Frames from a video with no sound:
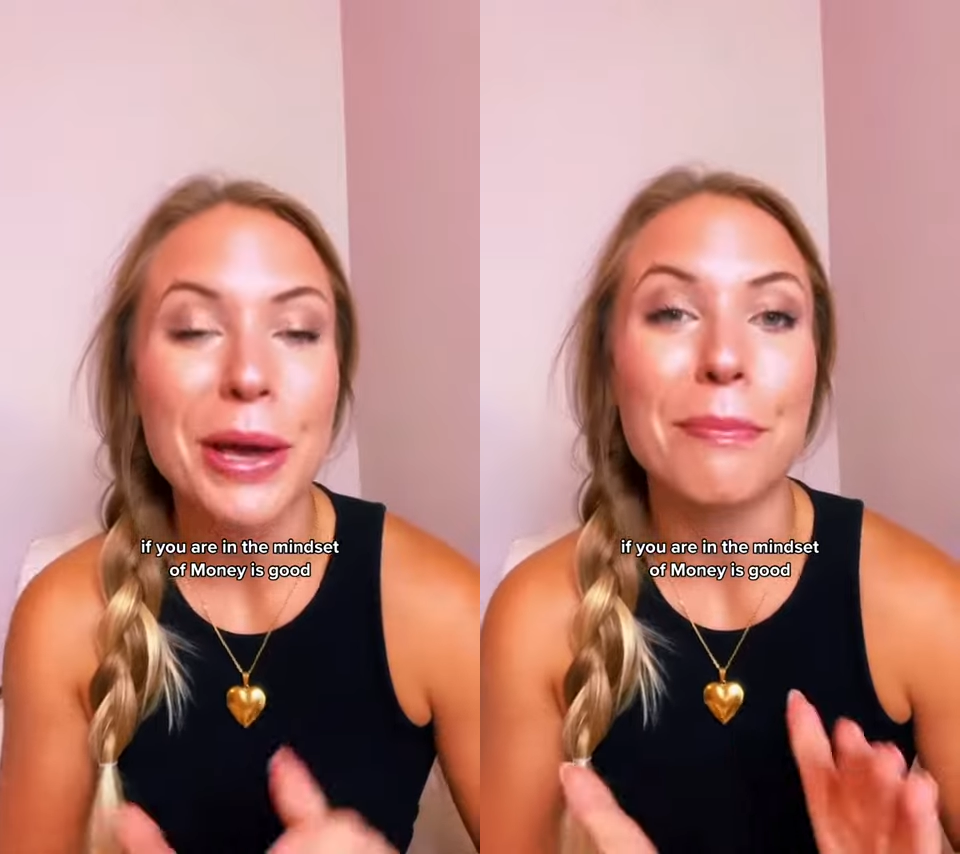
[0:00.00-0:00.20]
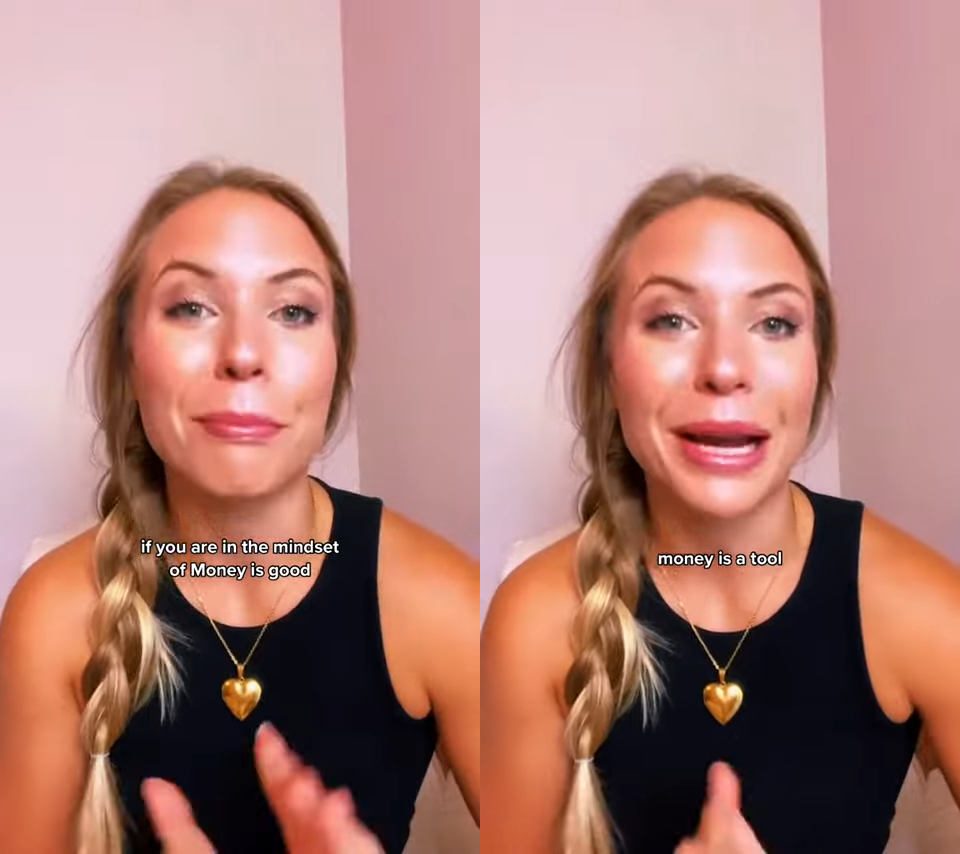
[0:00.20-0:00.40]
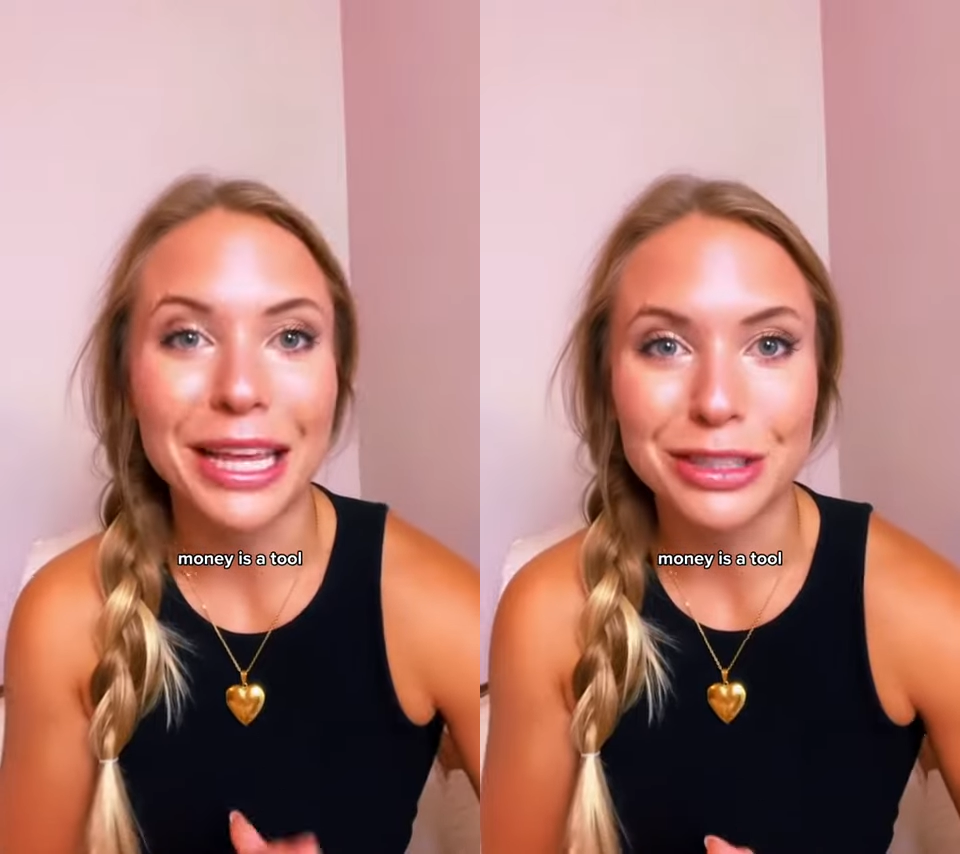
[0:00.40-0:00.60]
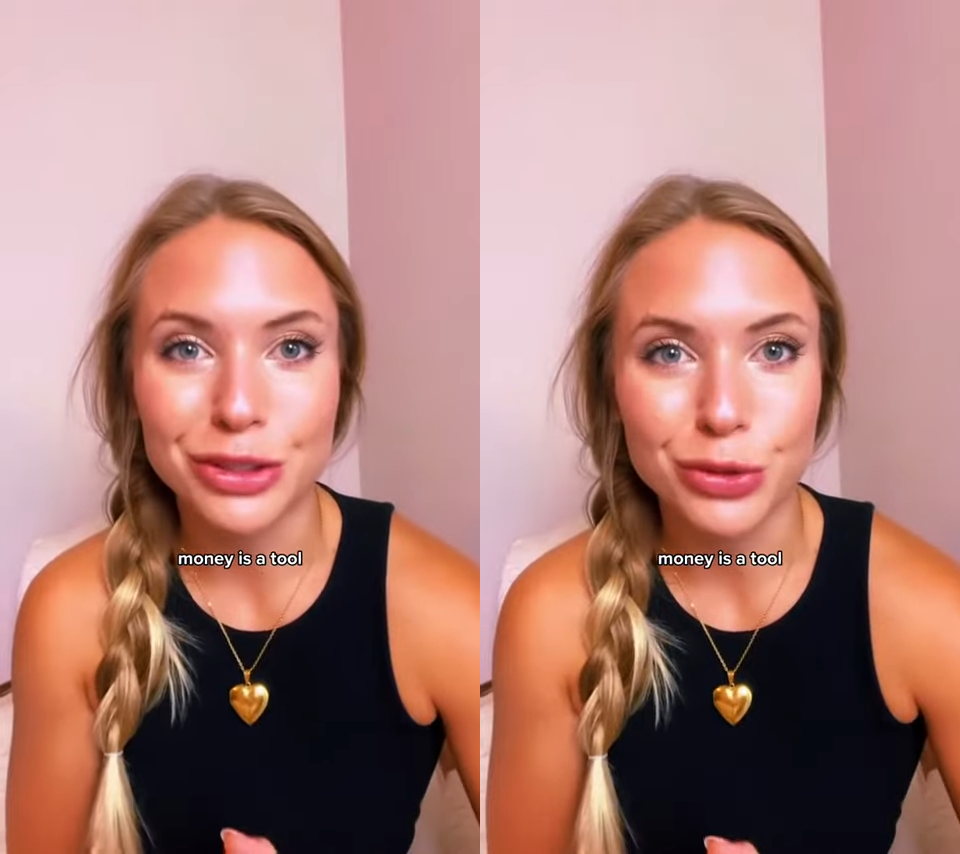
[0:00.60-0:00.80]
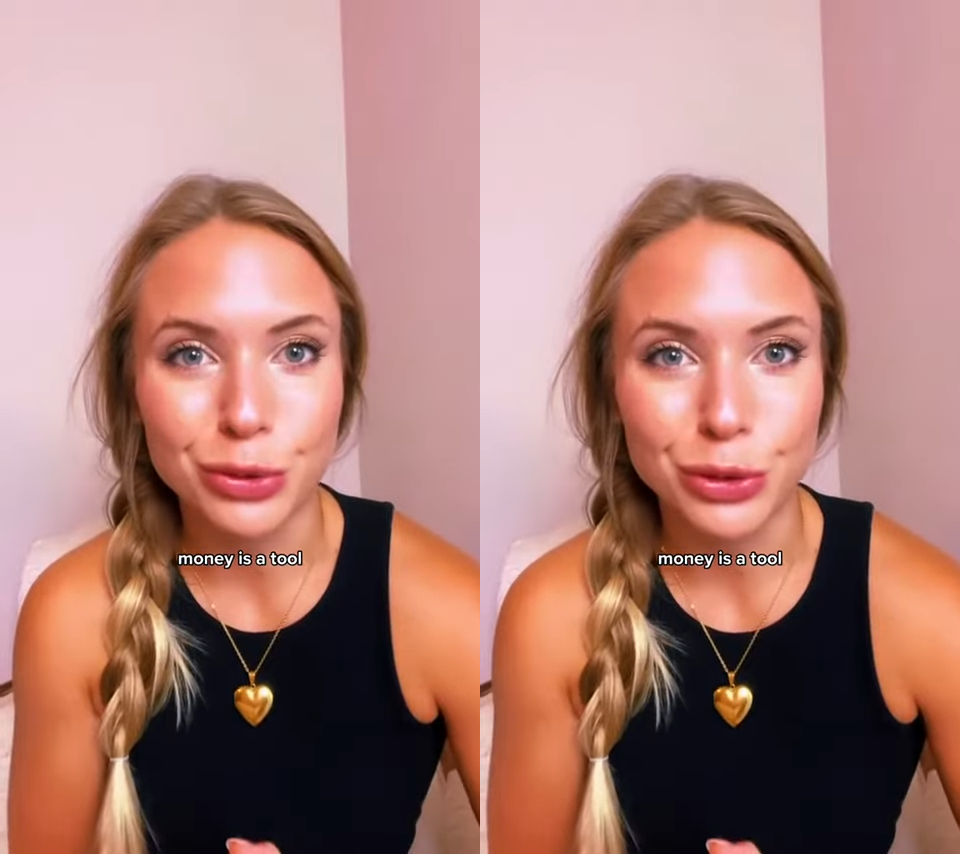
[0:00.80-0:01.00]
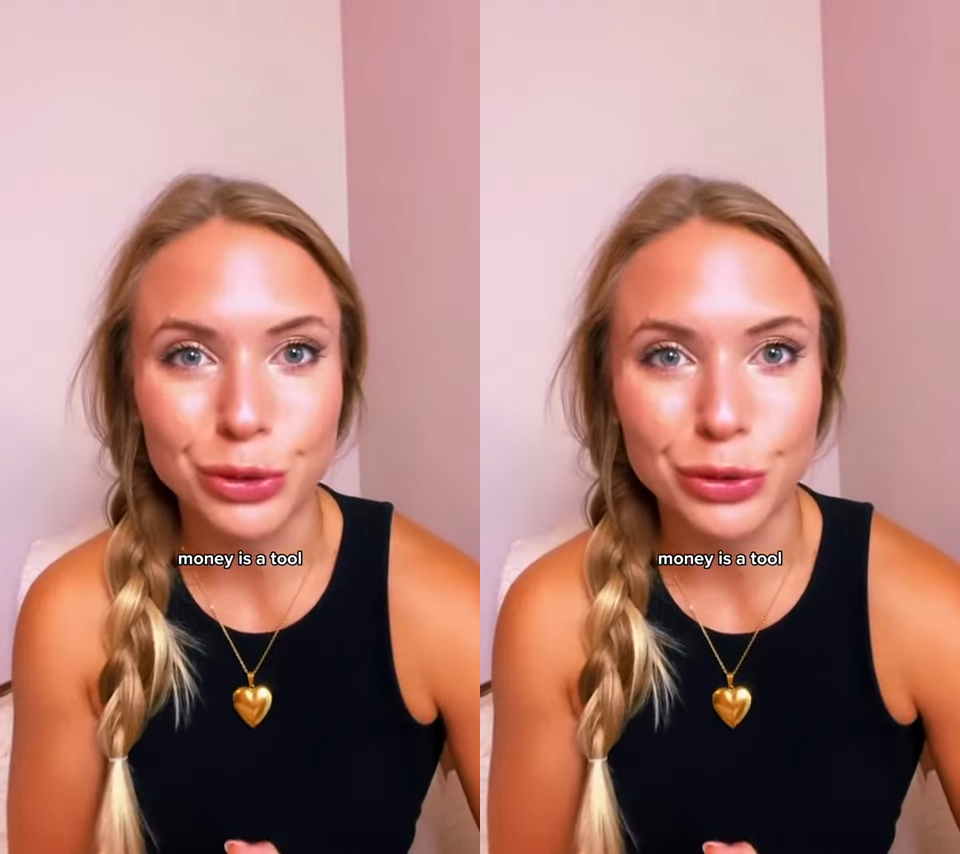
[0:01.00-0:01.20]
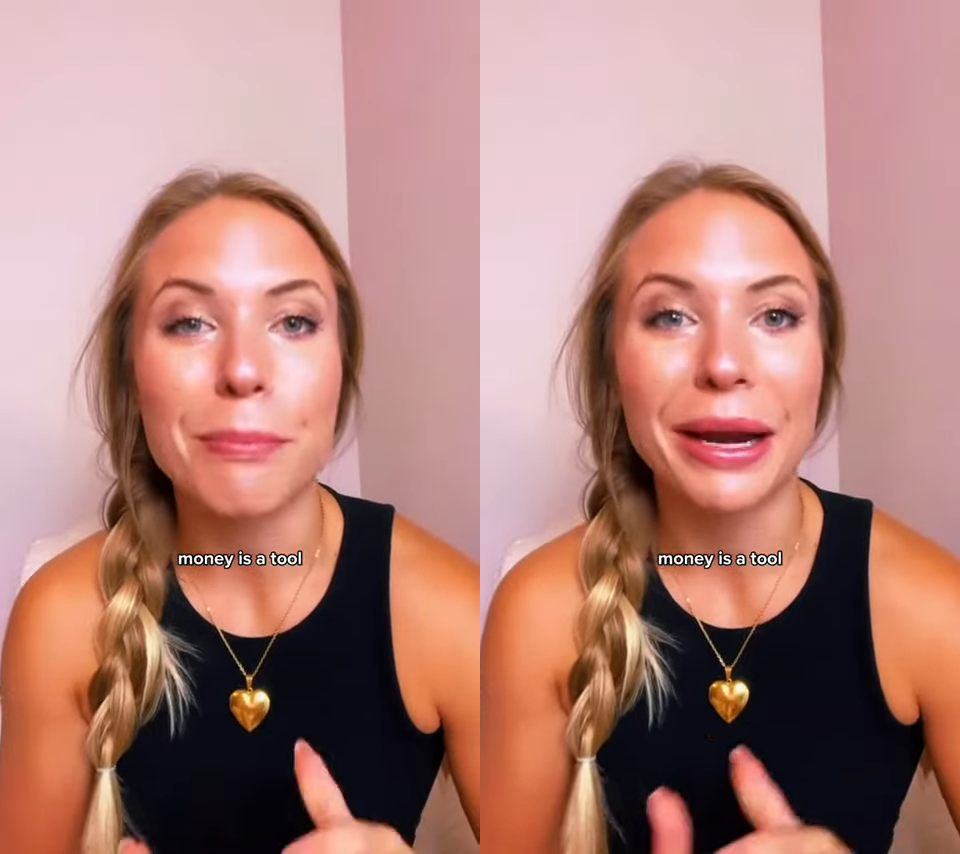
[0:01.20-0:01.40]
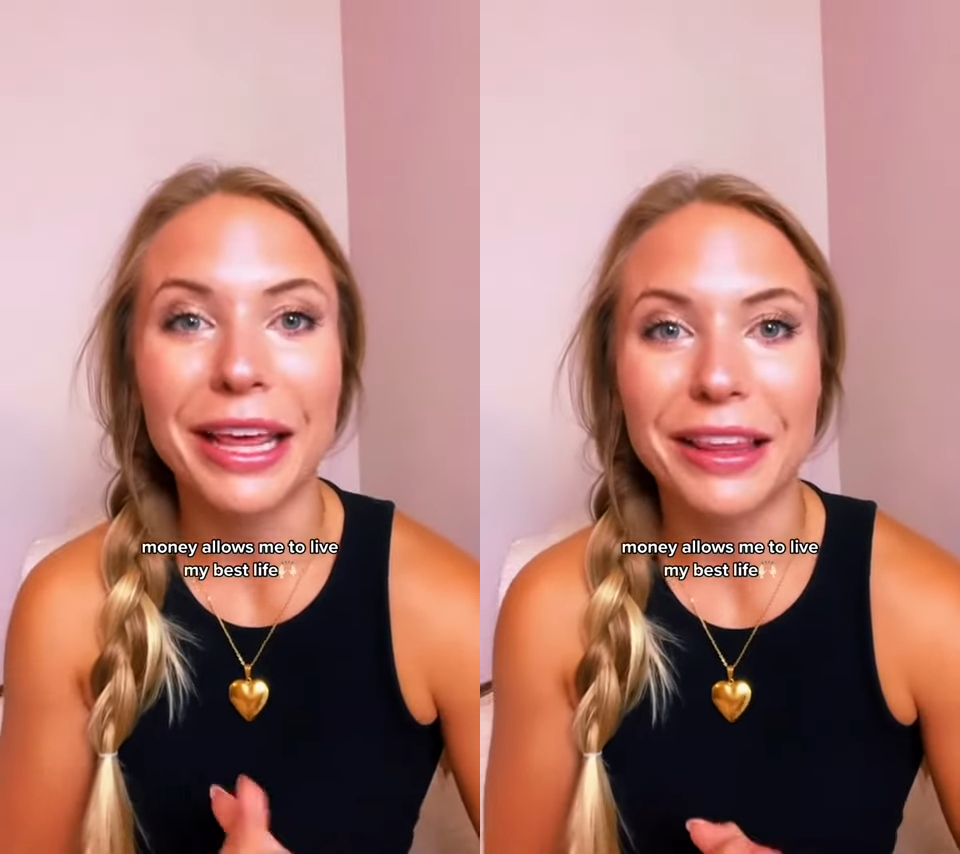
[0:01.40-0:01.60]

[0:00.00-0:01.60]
money is a tool, money